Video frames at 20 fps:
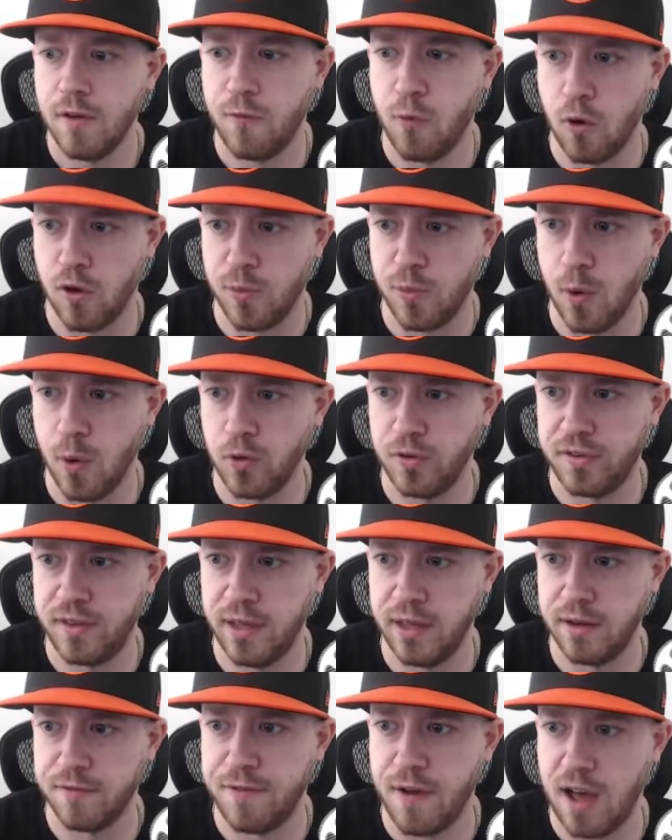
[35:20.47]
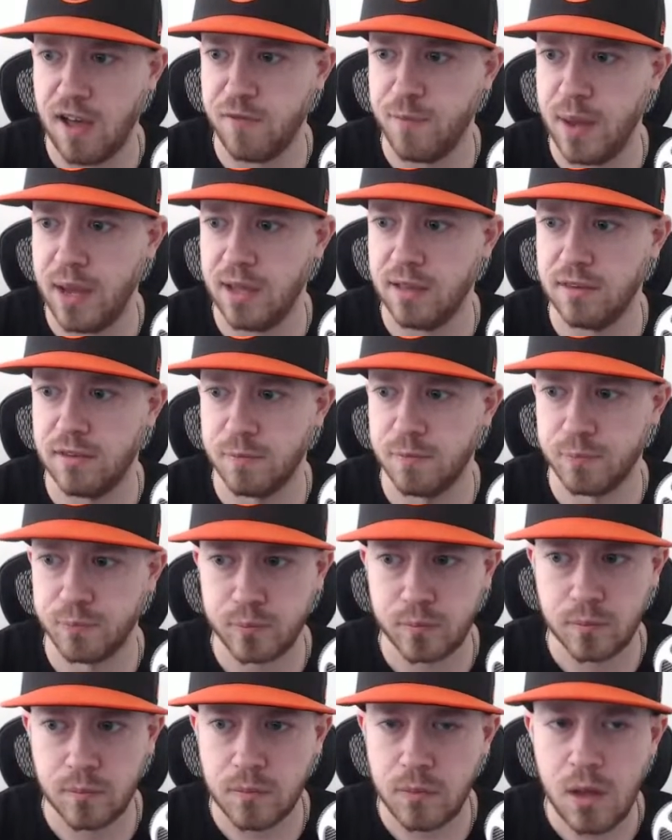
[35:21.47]
4th most in 5-mans.
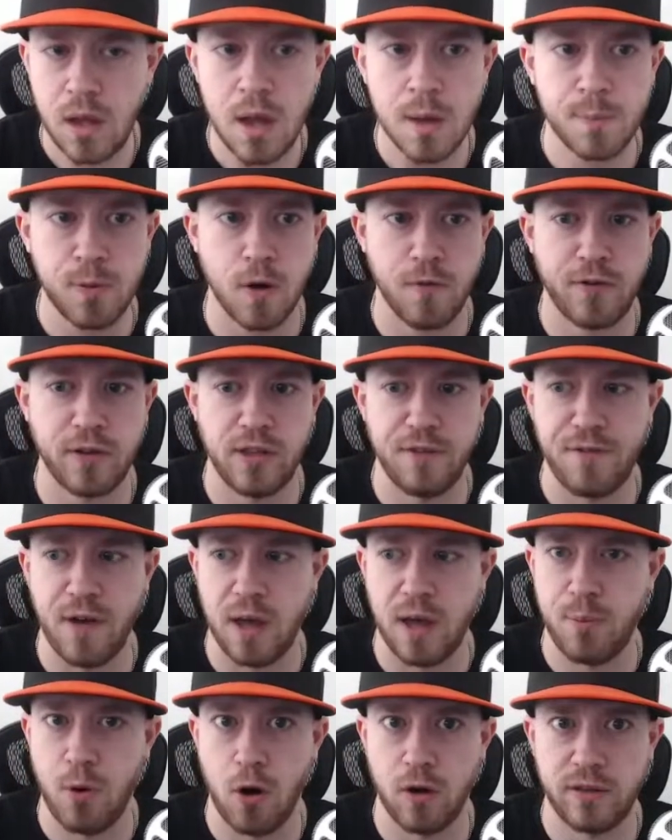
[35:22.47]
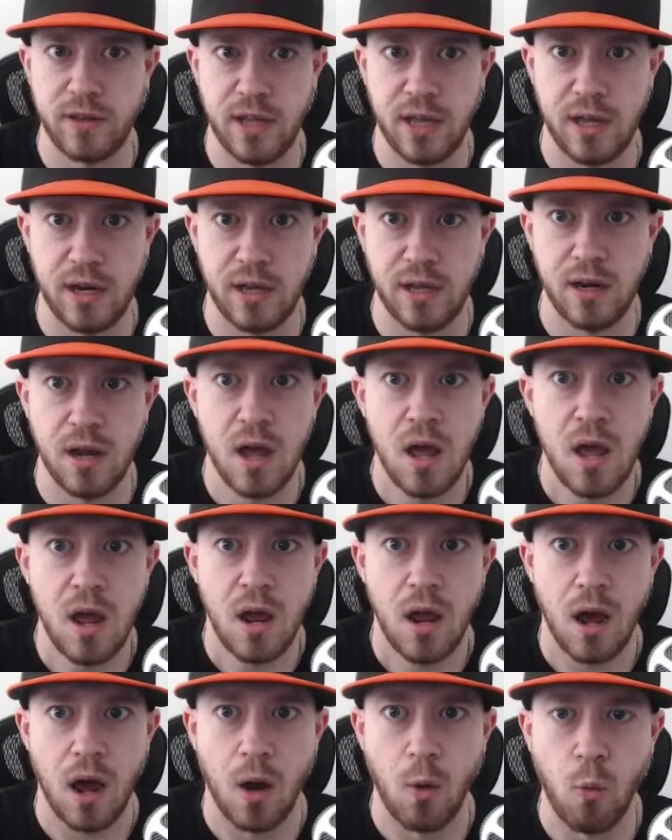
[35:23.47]
Perfectly fine park to hit in.
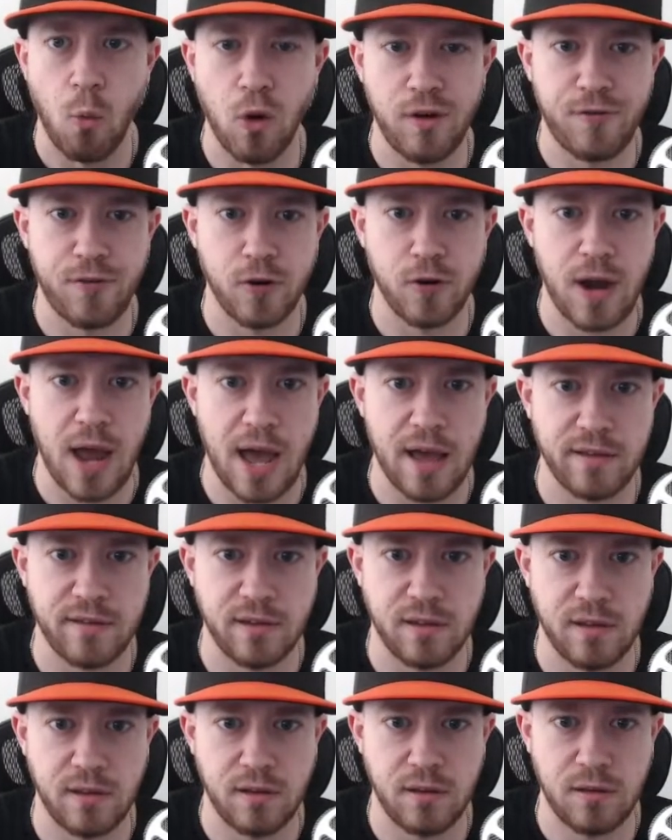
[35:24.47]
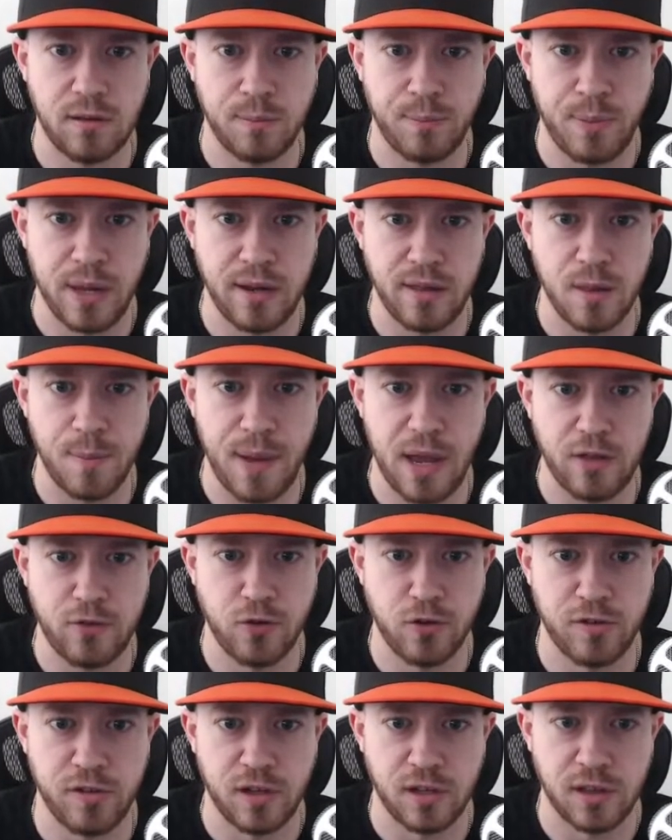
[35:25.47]
Woodford hasn't been in the
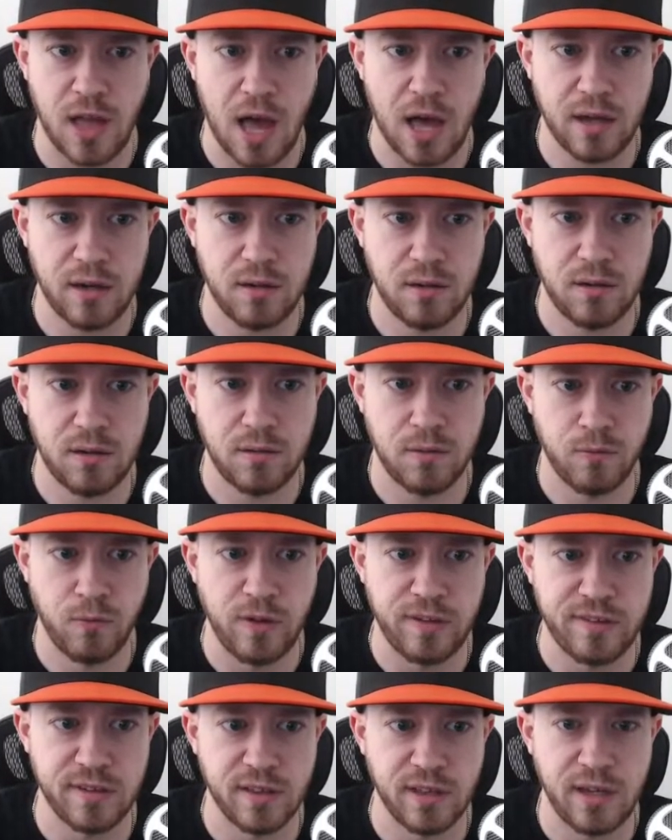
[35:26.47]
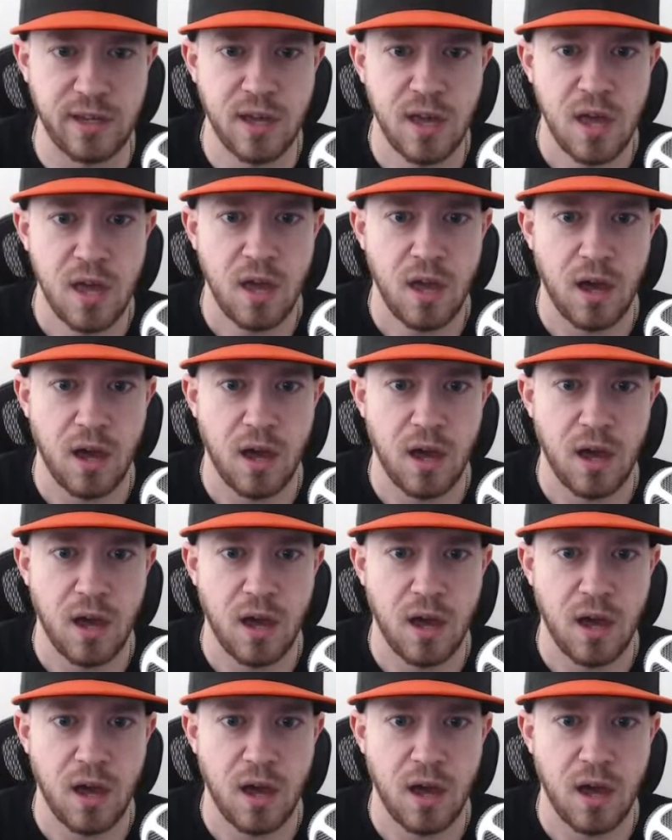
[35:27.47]
majors a lot recently.